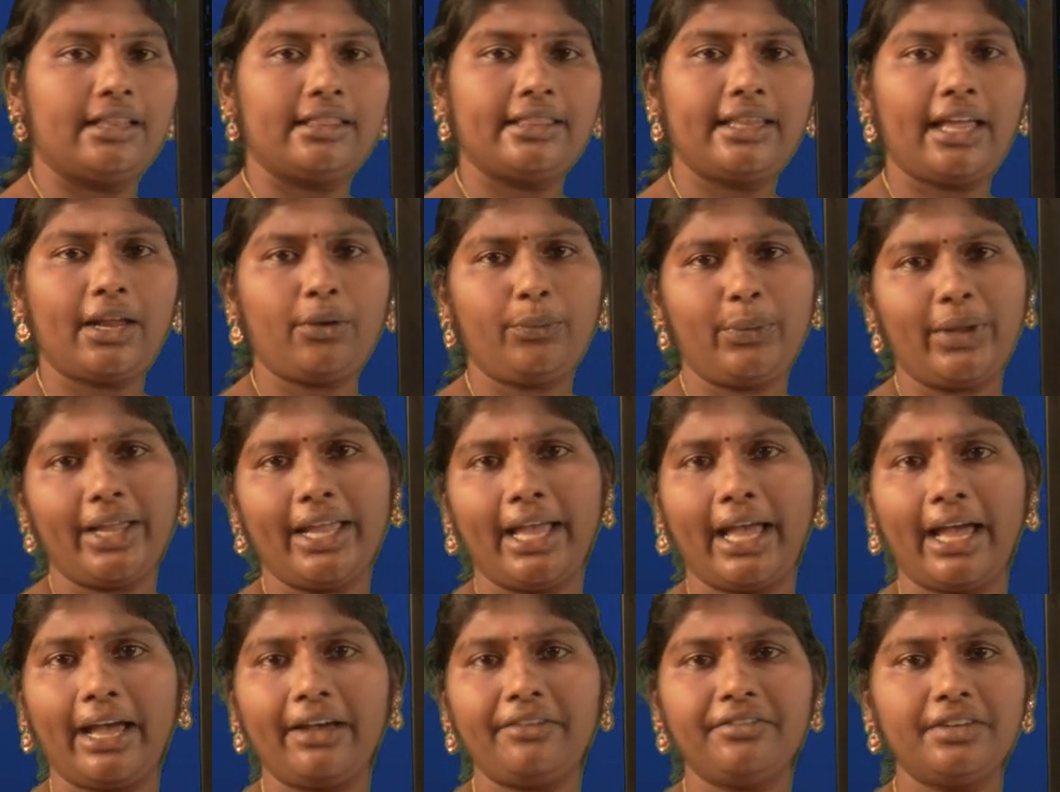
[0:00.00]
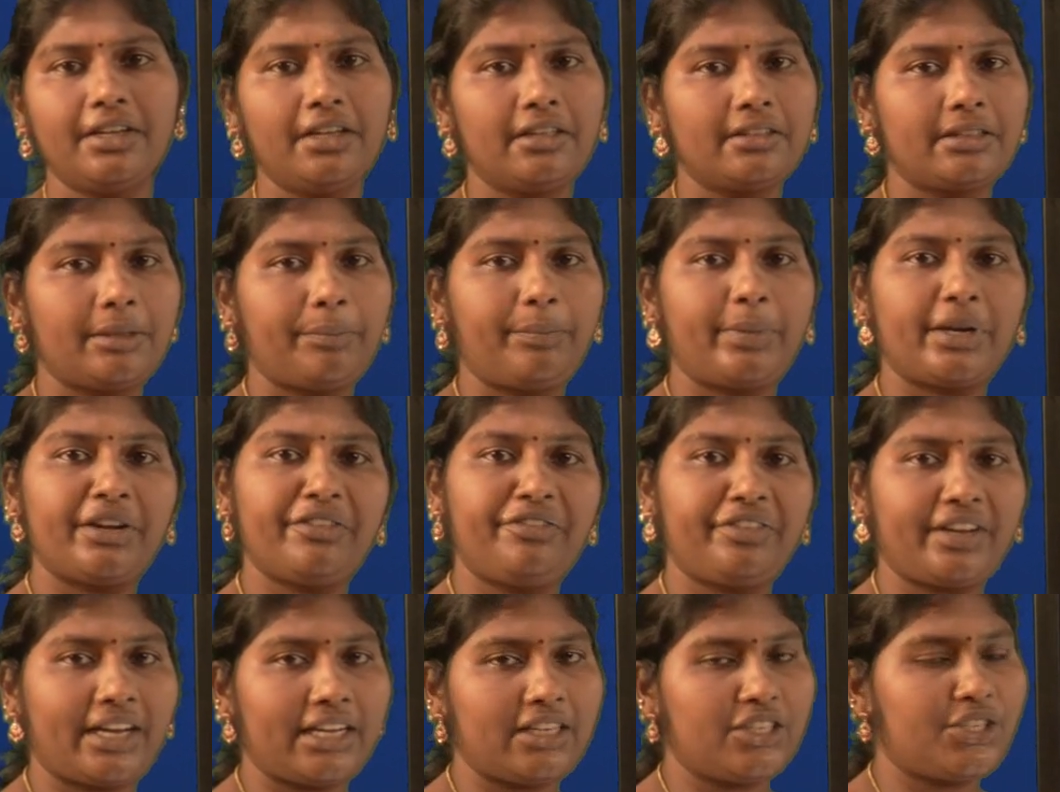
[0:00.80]
Then we have the
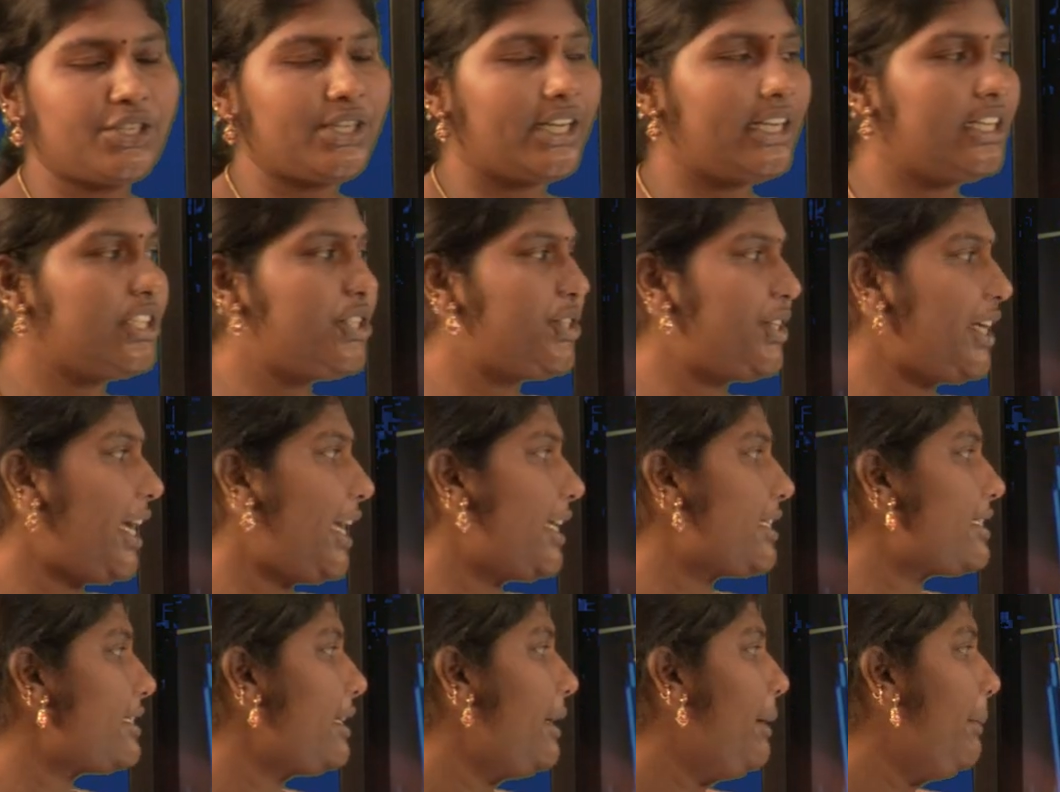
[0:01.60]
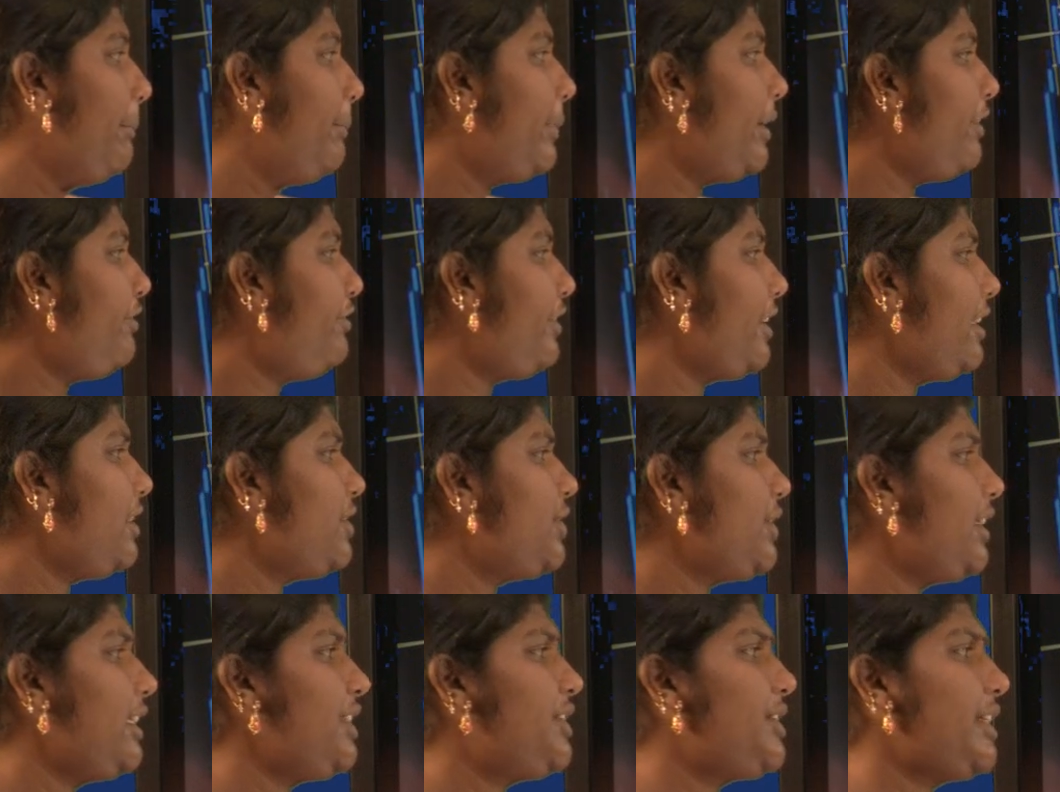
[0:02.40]
preferential shares.
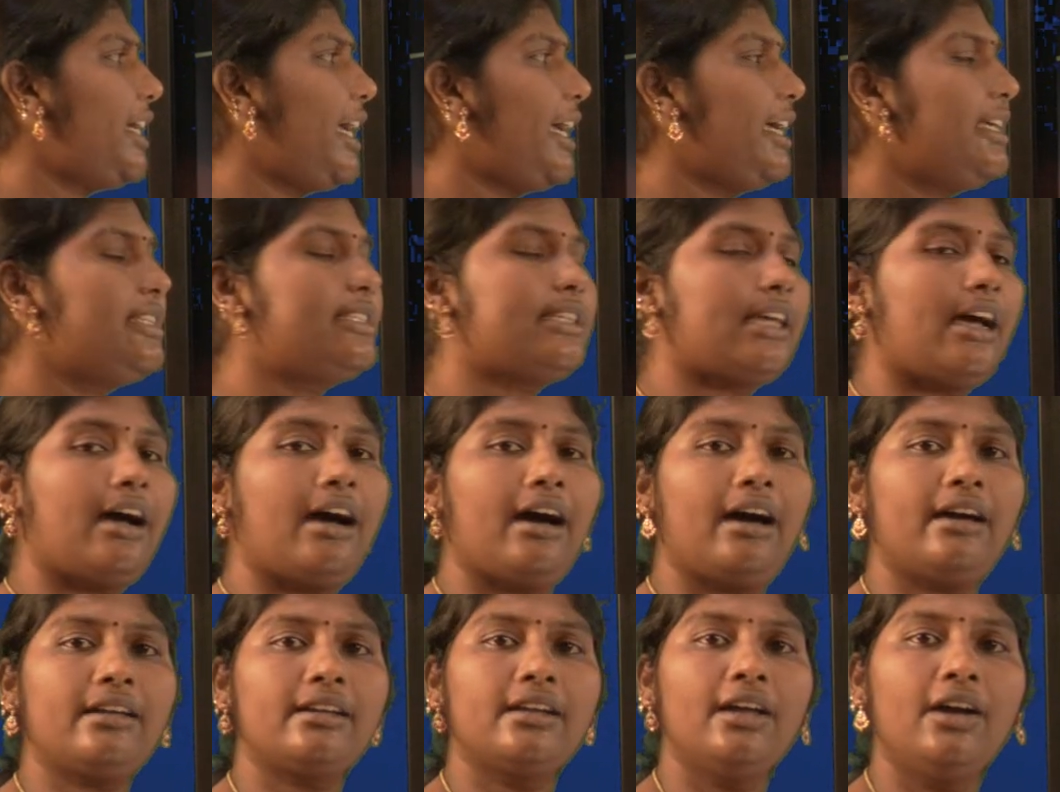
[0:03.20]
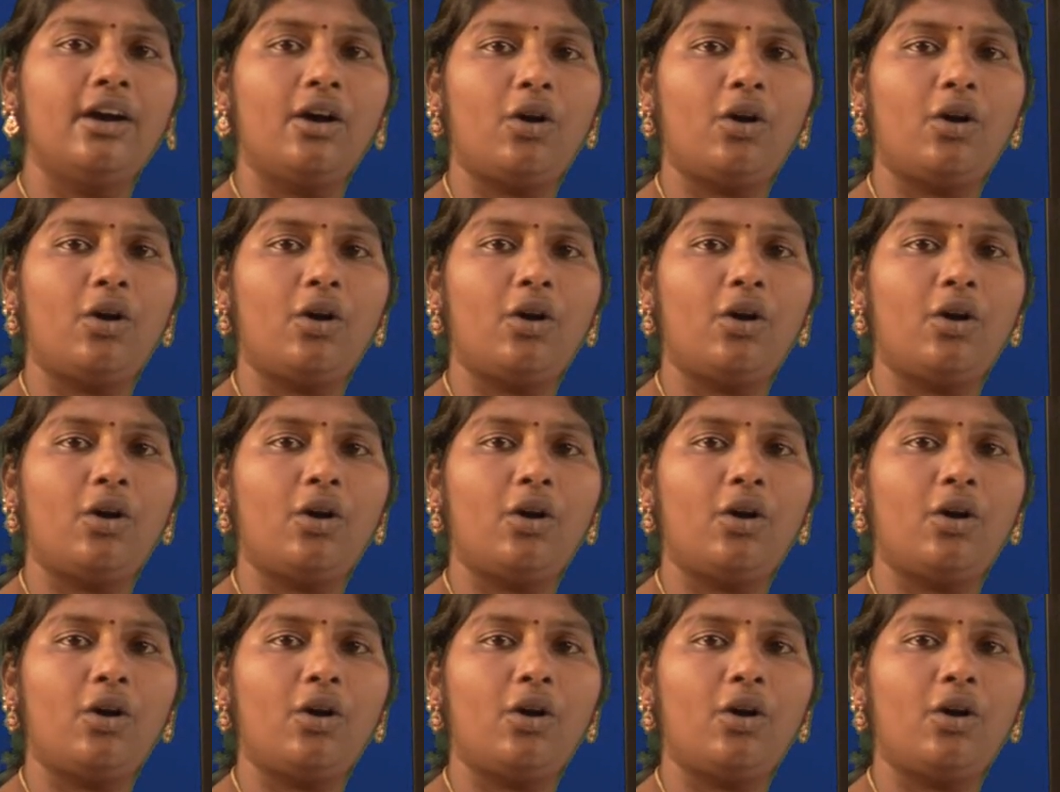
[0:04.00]
Preferential shares are